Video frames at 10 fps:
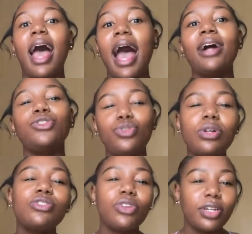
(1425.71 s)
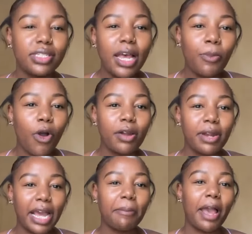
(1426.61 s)
I'll do a story time on
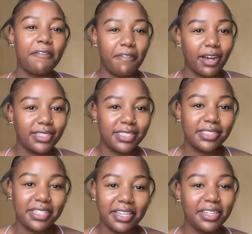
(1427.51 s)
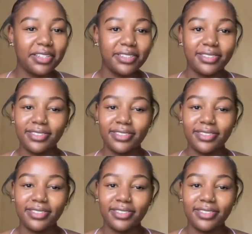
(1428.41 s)
my varsity